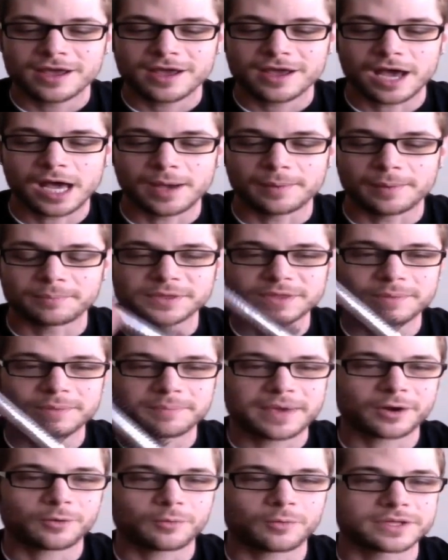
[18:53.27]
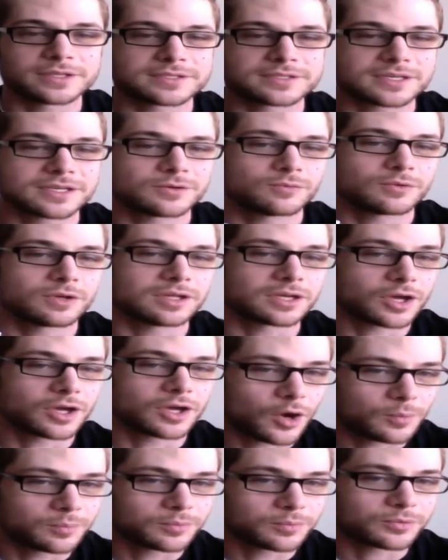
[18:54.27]
But the metal ones can really
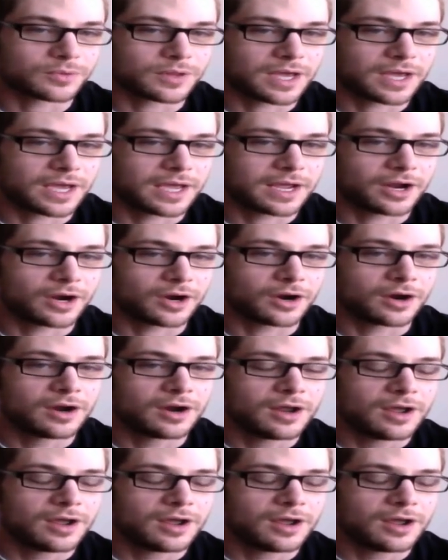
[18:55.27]
comb through the hair